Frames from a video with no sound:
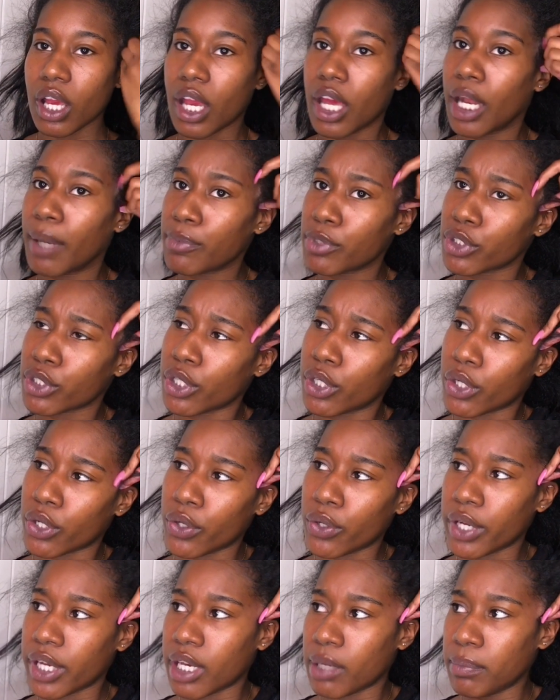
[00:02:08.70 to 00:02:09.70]
And I'm just gonna go
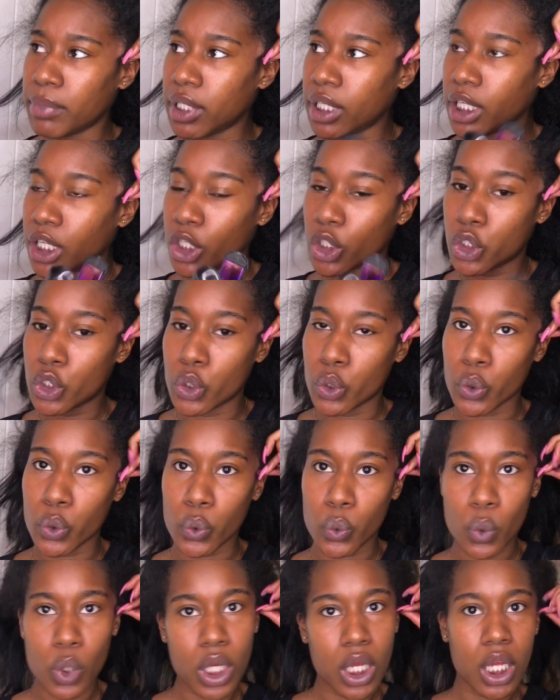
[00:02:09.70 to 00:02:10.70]
ahead and begin to
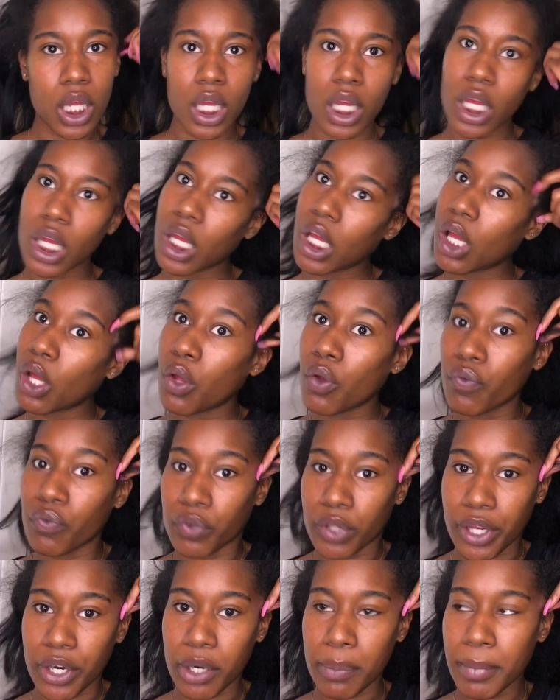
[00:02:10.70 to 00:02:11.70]

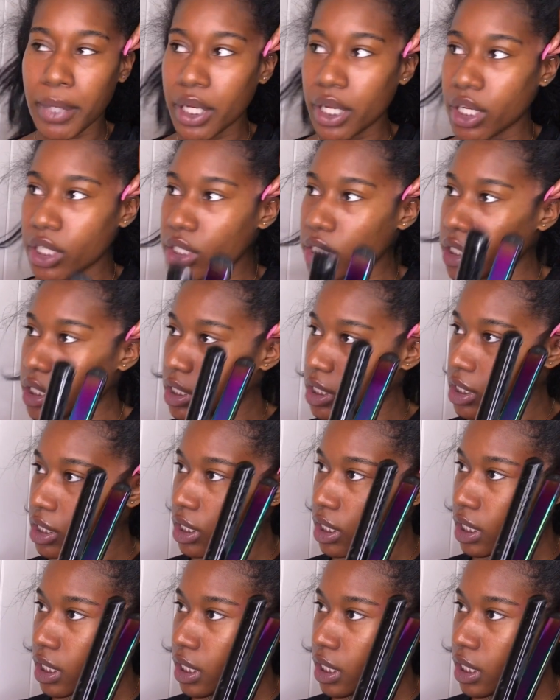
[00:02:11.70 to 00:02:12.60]
flat iron my edges.